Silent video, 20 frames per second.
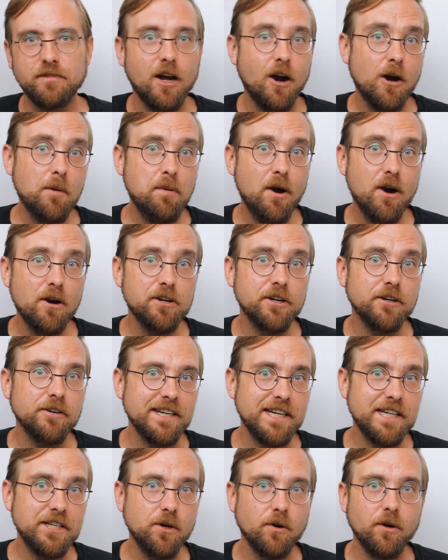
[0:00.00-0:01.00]
Our partner
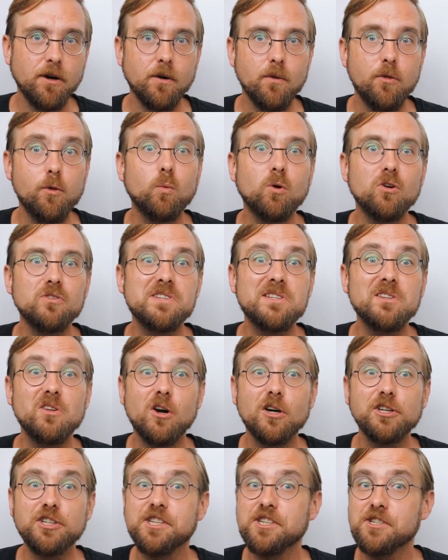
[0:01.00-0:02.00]
eToro, the world's
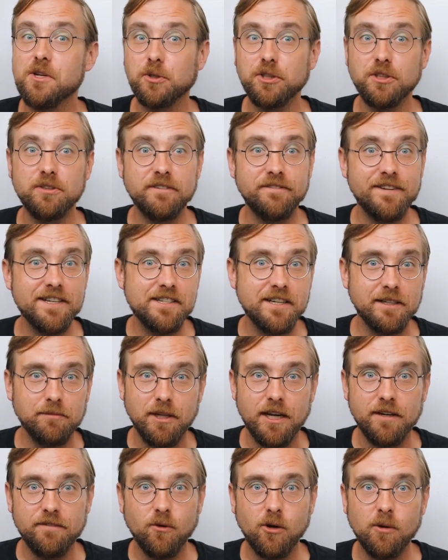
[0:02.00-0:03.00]
largest social investing
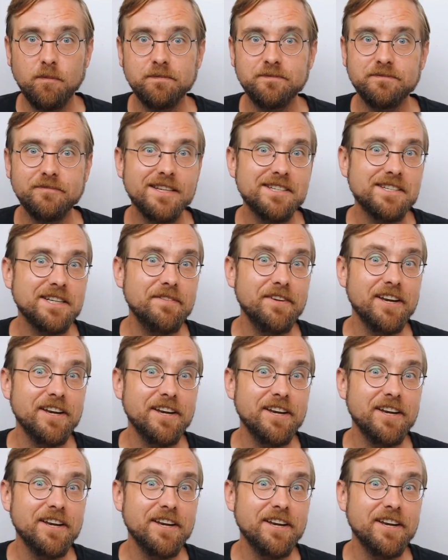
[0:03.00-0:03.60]
platform, is